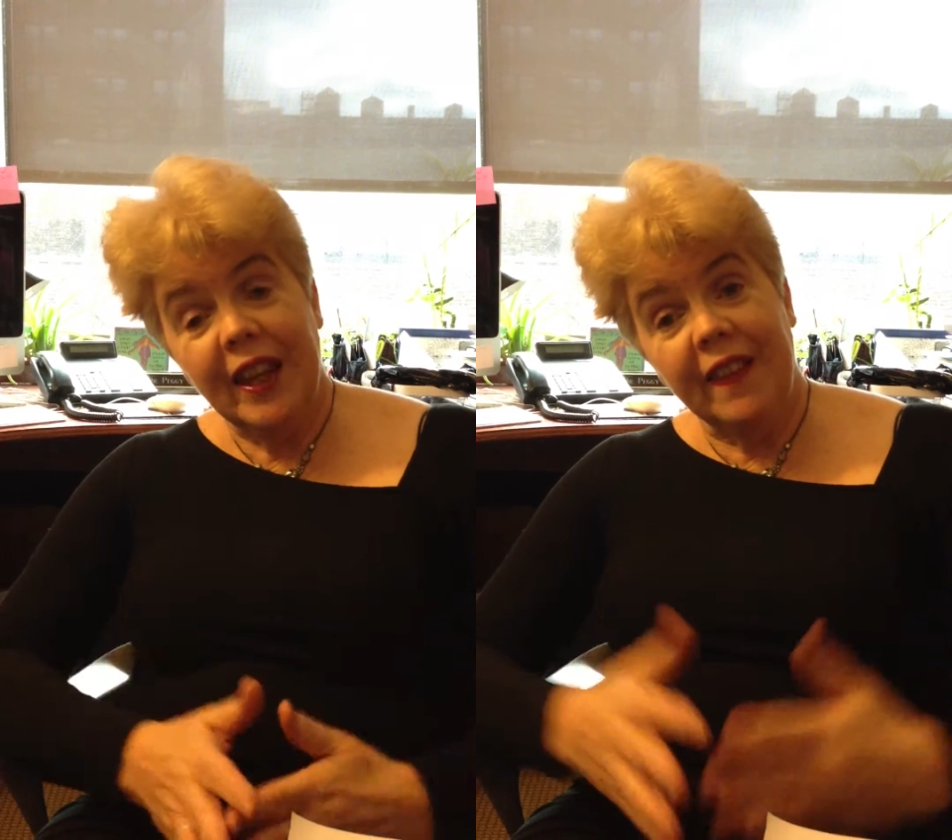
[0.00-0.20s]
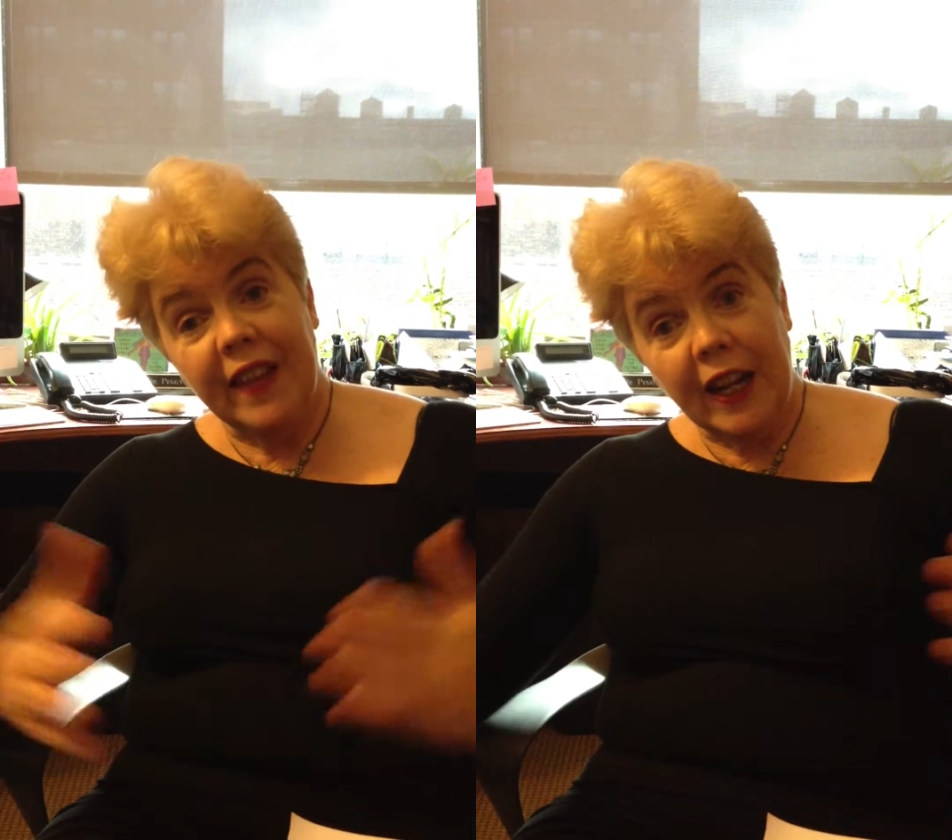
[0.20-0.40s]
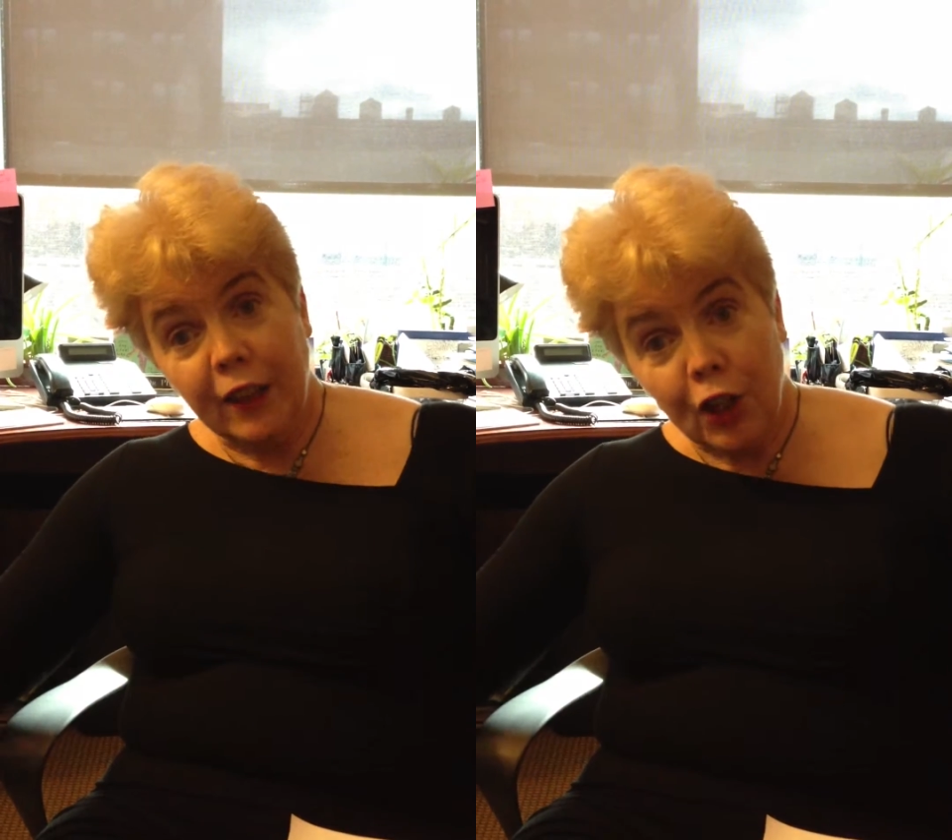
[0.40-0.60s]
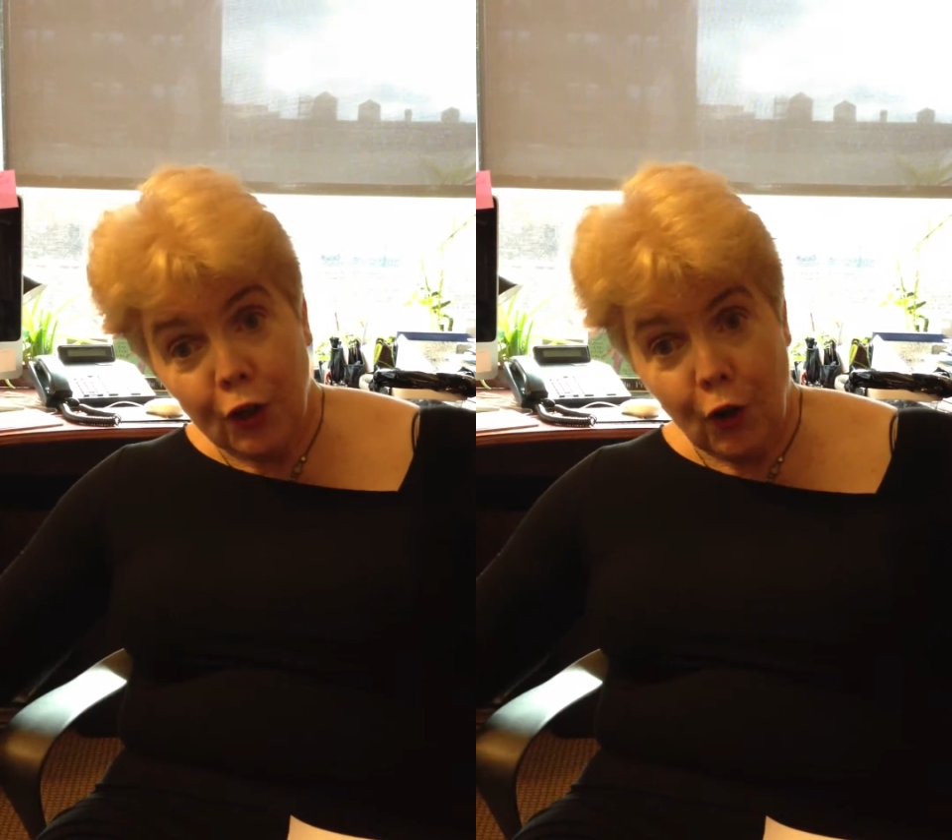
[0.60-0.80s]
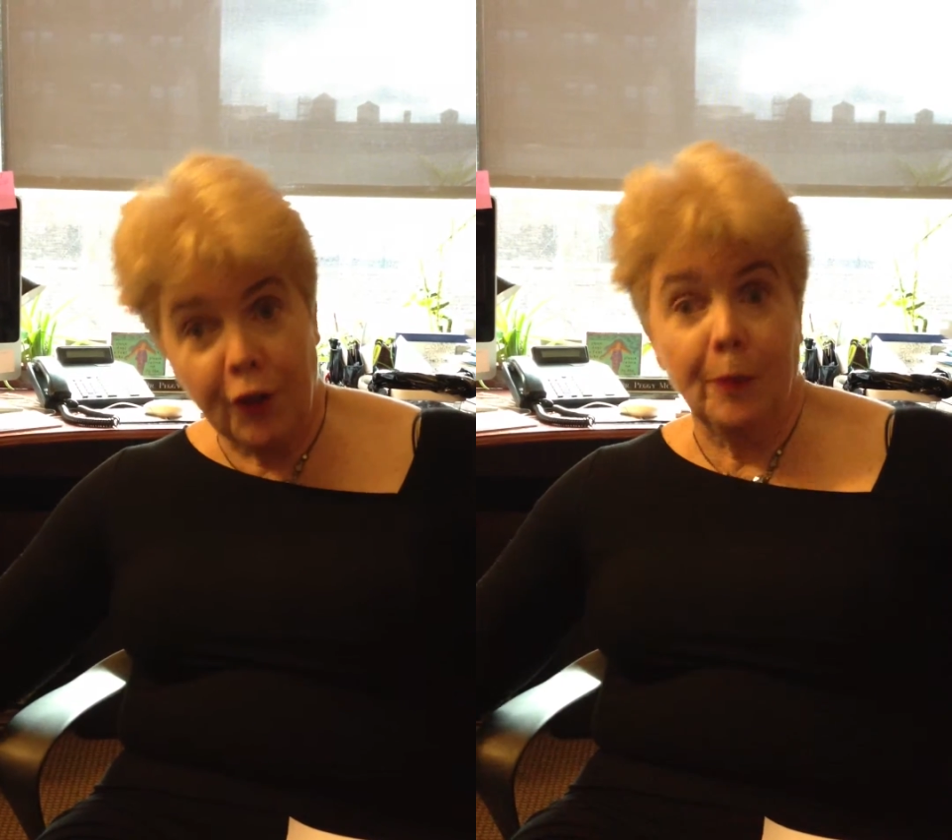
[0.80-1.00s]
and then I look
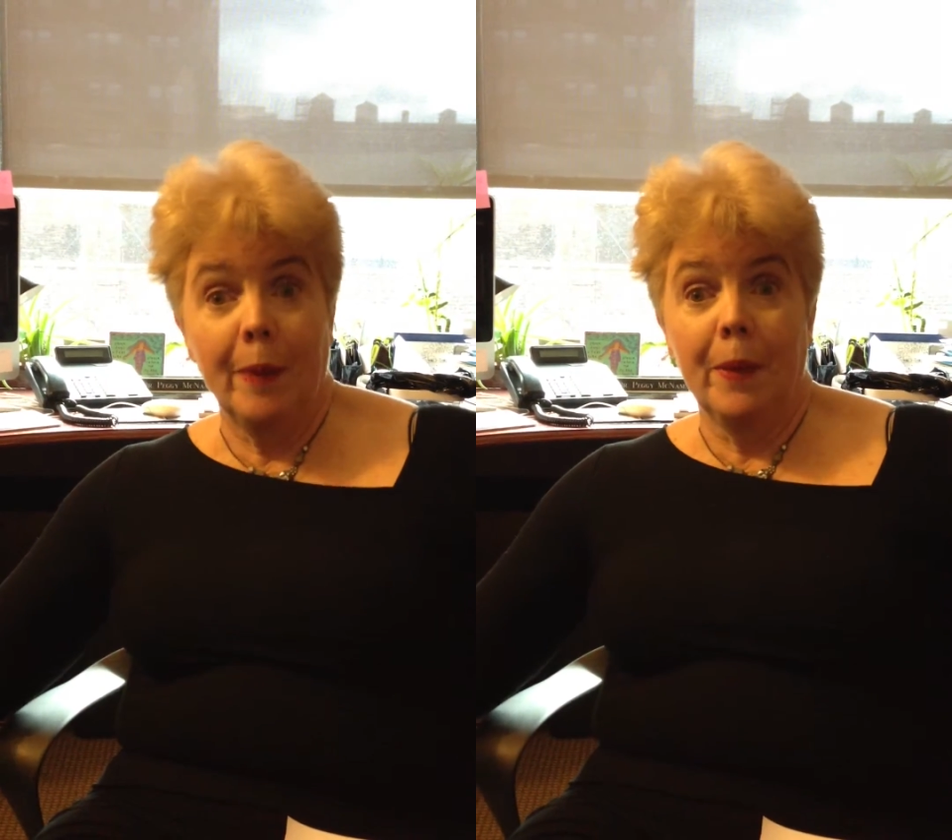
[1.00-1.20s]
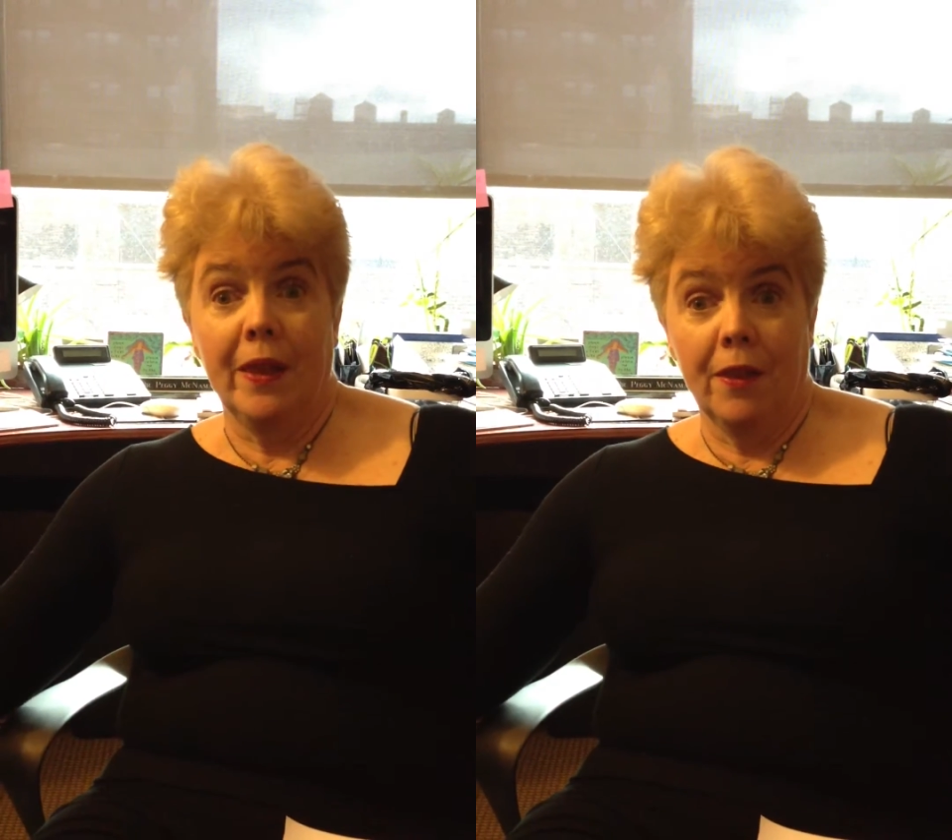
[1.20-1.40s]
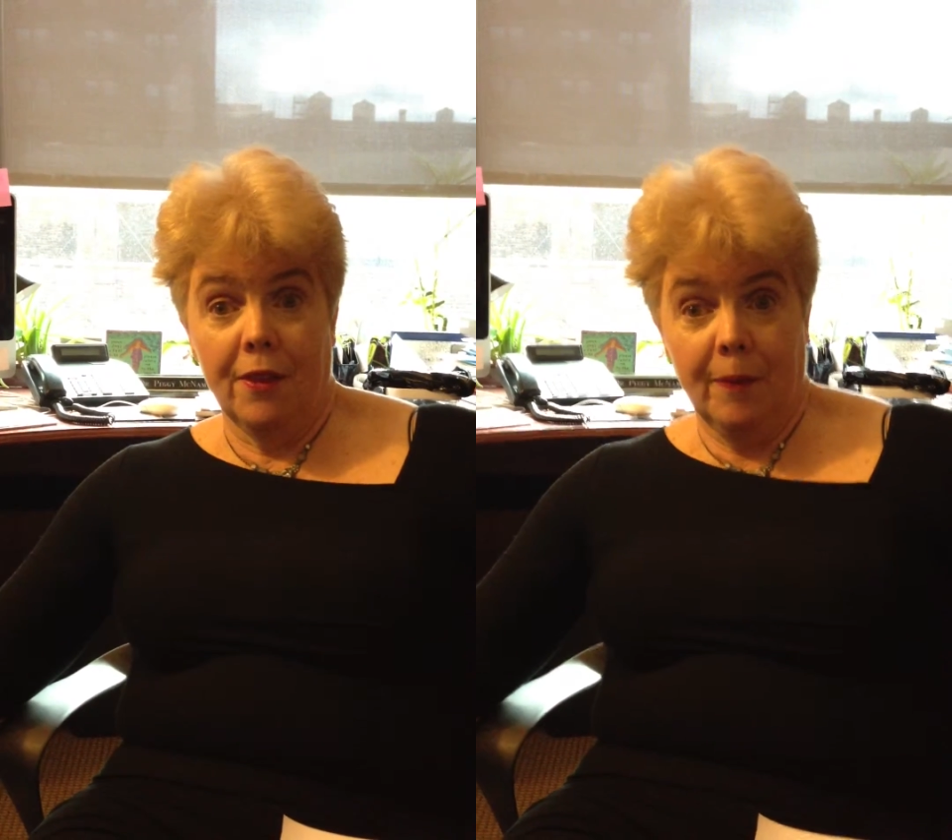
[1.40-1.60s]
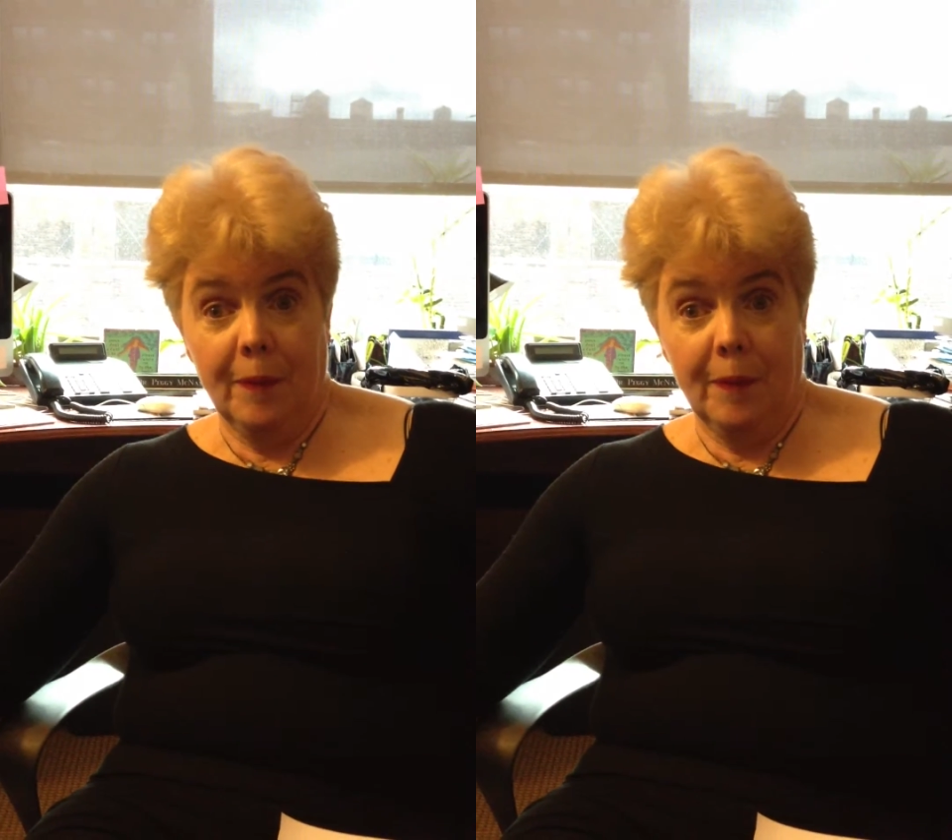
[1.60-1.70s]
across my month,